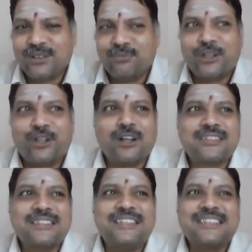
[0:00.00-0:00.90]

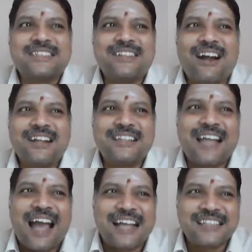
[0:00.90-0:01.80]
because it is not in
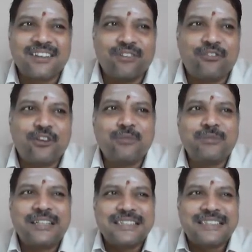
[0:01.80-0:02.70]
the hands of the firm,
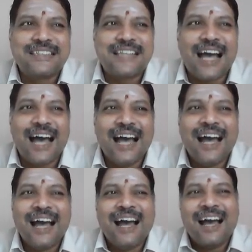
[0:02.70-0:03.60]
it is
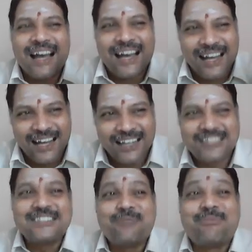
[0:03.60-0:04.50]

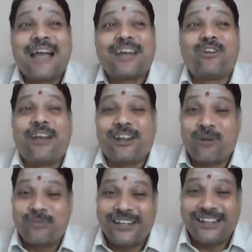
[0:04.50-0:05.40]
a
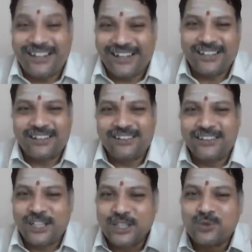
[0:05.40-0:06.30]
macroeconomic indicator.
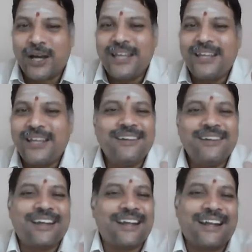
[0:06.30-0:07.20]
That is why
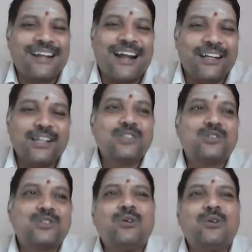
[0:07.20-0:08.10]
he cannot handle.
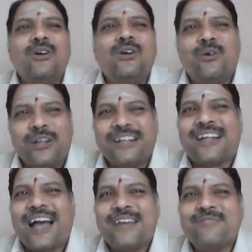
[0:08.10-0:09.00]
So
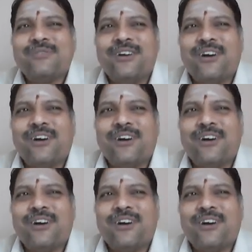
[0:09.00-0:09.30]
only time